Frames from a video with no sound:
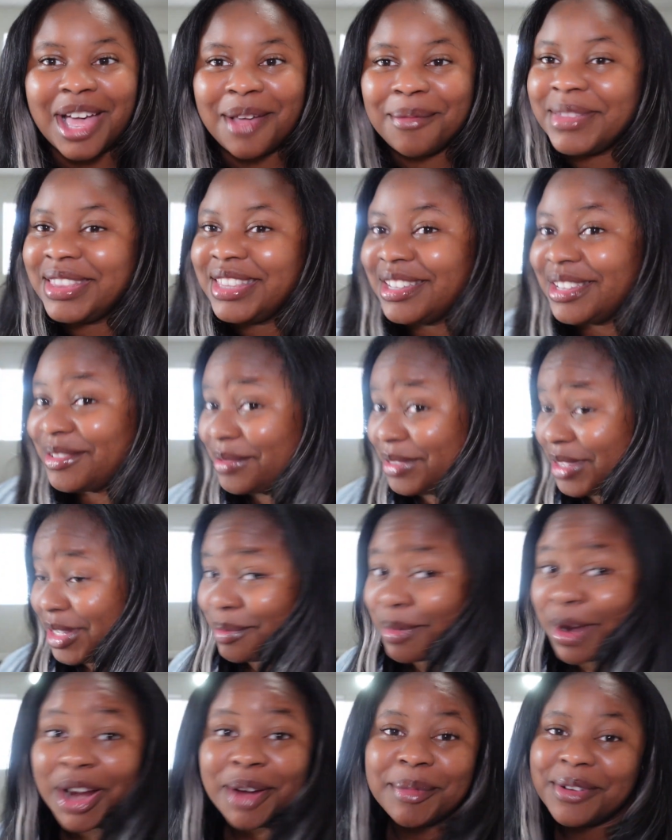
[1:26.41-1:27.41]
I'm in the
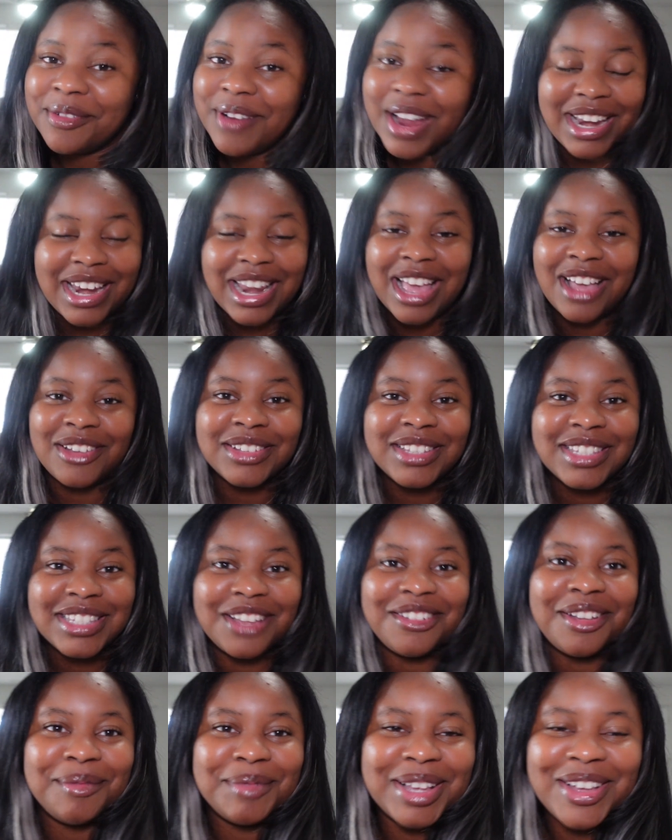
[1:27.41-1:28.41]
apartment right now,
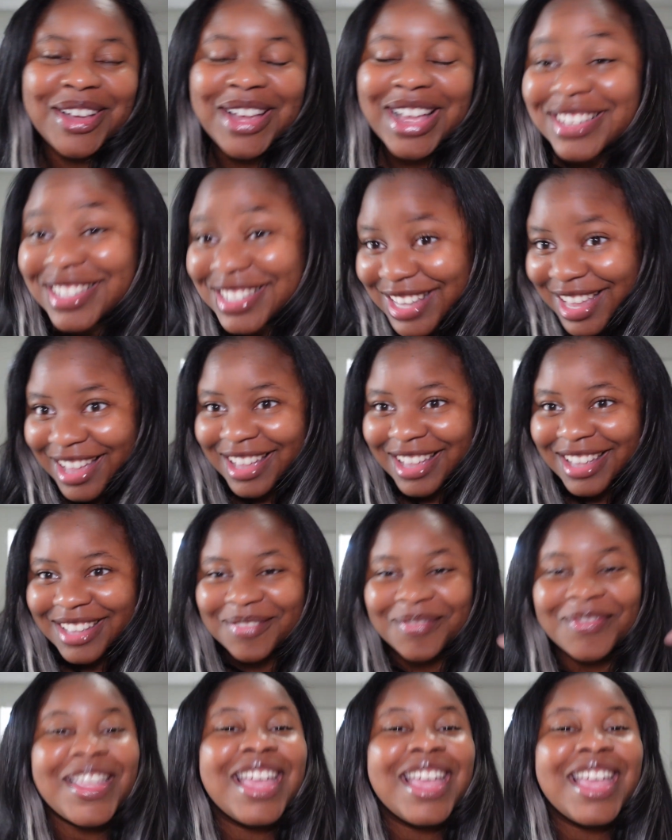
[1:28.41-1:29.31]
so I'm gonna go outside